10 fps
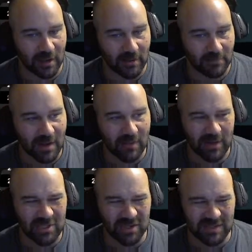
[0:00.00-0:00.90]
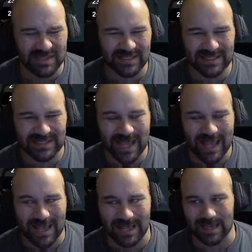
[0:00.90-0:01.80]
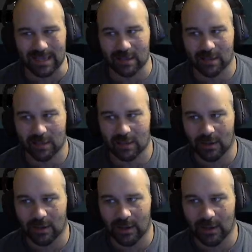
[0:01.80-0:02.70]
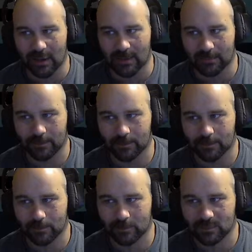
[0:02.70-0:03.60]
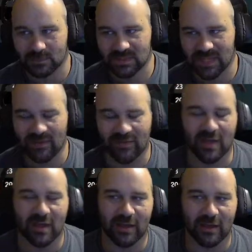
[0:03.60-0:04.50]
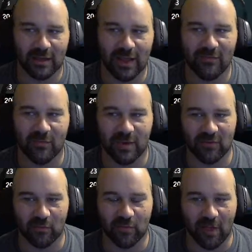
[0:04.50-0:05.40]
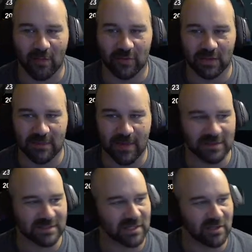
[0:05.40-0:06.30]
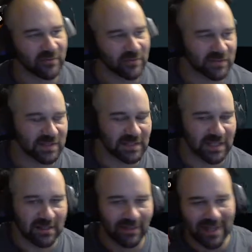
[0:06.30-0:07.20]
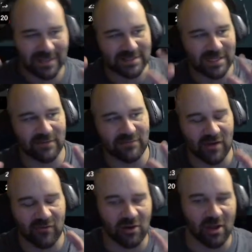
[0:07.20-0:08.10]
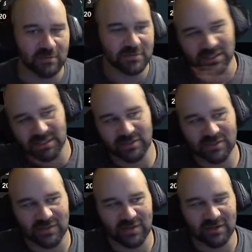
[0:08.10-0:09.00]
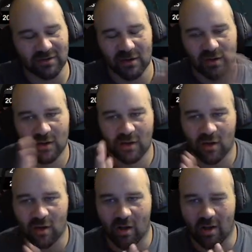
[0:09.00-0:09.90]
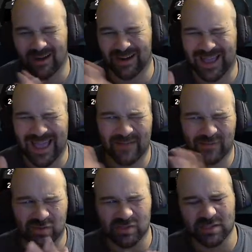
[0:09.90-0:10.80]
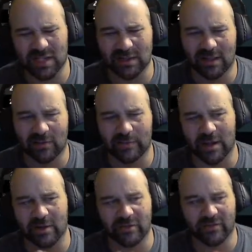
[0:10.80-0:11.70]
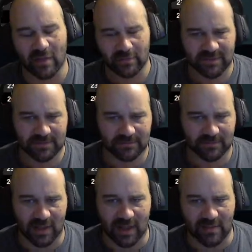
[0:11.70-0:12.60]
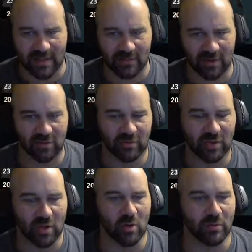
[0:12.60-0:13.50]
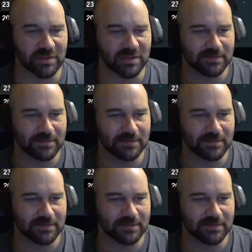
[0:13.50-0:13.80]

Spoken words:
Not much else to say. It's kind of a bit of a problem within the BattleTech universe is the clans that have never come to the Inner Sphere are ever so slightly a little bit underdeveloped, and that would include the Cobras.